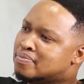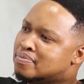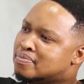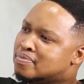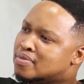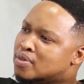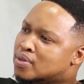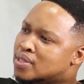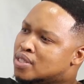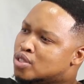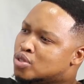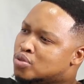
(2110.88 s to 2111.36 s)

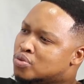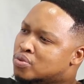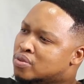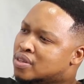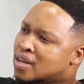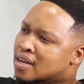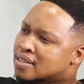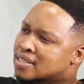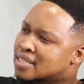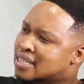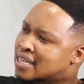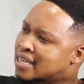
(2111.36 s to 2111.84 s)
was it
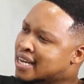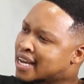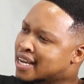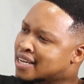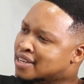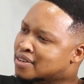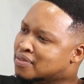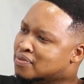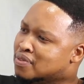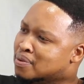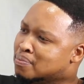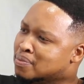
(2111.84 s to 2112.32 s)
2008,
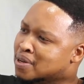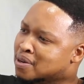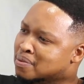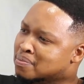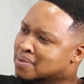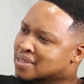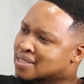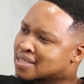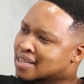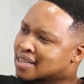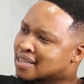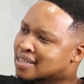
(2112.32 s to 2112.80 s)
if I'm not
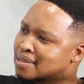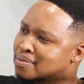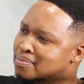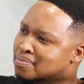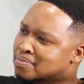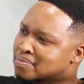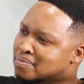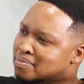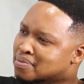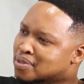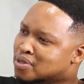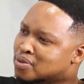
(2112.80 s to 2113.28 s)
mistaken,
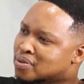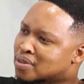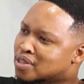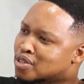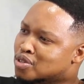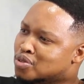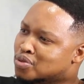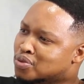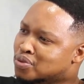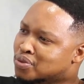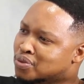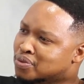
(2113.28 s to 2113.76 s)
between the
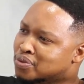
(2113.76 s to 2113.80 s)
two?